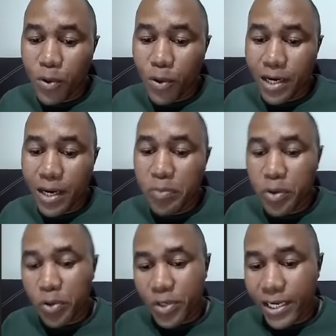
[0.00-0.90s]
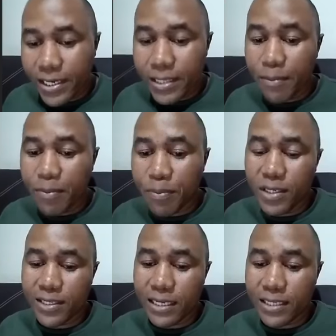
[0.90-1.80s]
You're coming, you're telling the
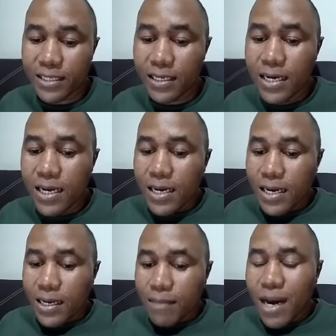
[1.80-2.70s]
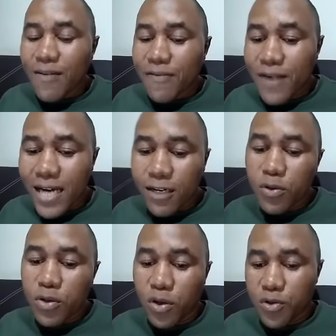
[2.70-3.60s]
police station, my friend who
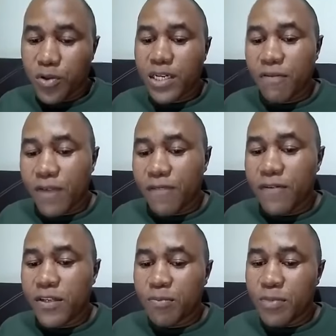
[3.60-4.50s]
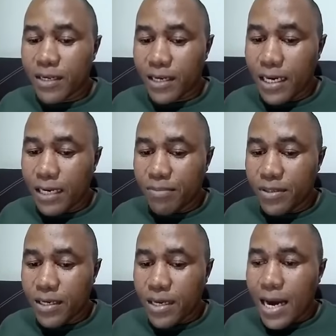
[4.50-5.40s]
is also 35 has been raped.